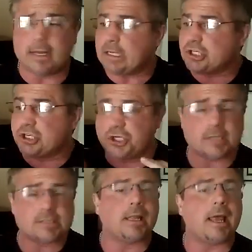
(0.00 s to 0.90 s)
It's
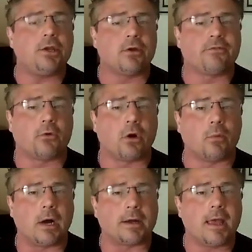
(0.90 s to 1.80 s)
just like your
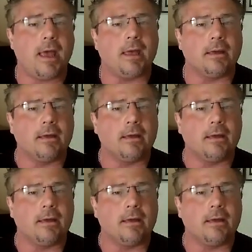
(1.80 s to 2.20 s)
401k.